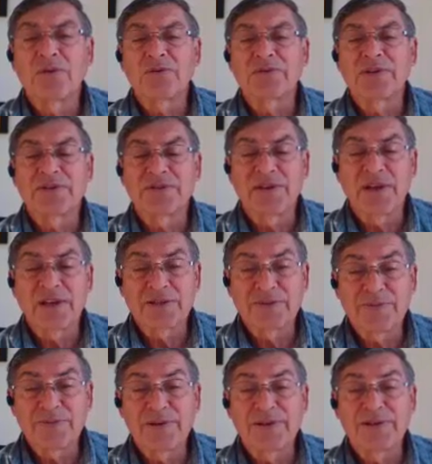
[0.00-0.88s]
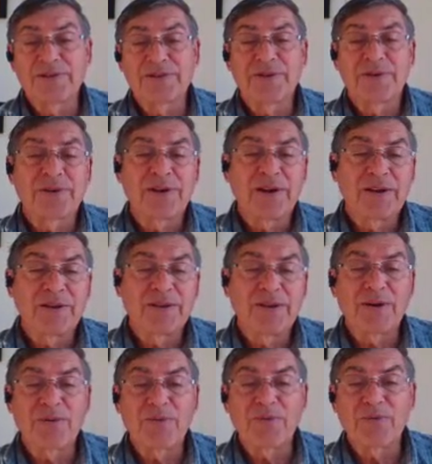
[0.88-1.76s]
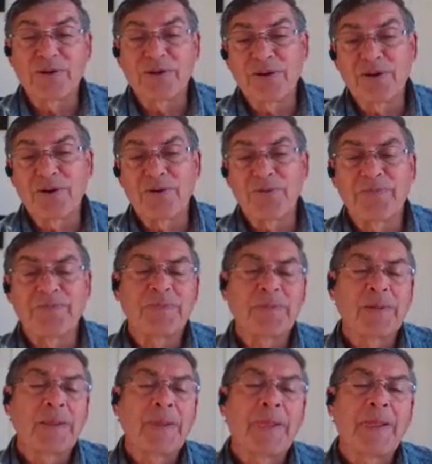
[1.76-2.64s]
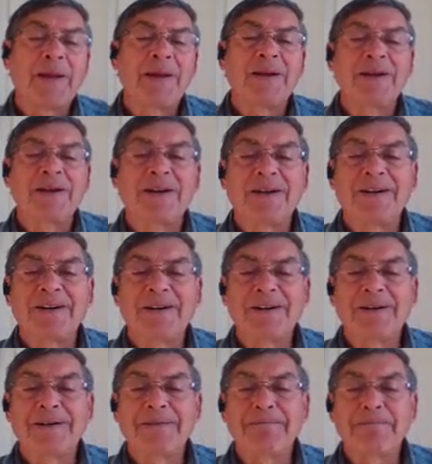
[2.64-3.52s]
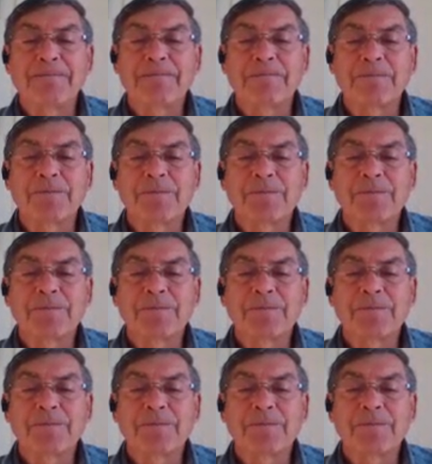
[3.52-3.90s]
closed assessments? Okay, there we go. Um,